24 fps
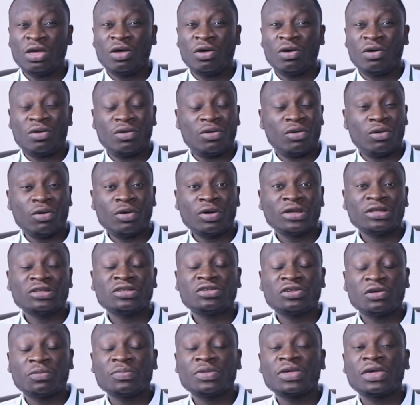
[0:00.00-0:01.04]
or in some
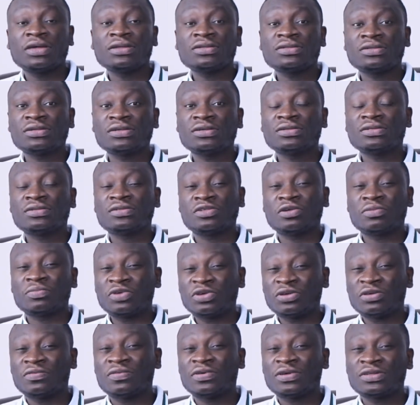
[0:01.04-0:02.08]
cases, some
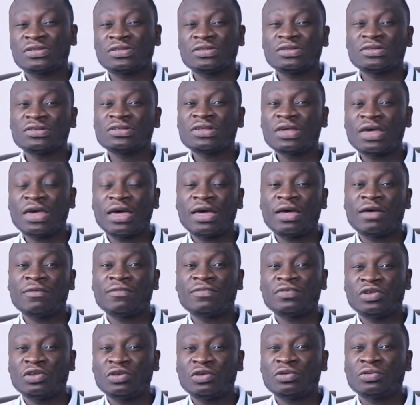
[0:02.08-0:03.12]
universities have,
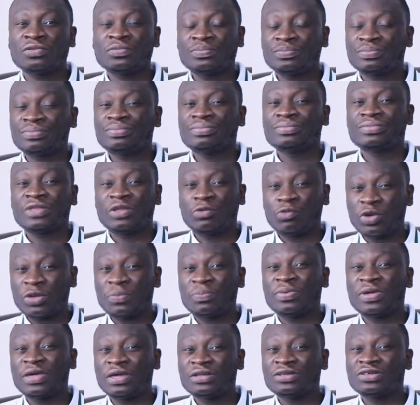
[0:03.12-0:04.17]
web
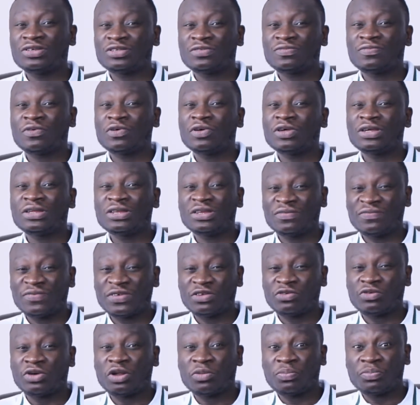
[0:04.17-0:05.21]
pages for
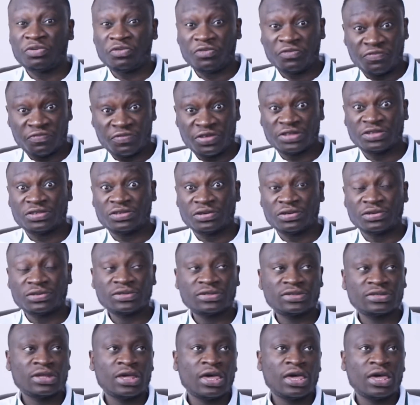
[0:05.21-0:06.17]
individual professors.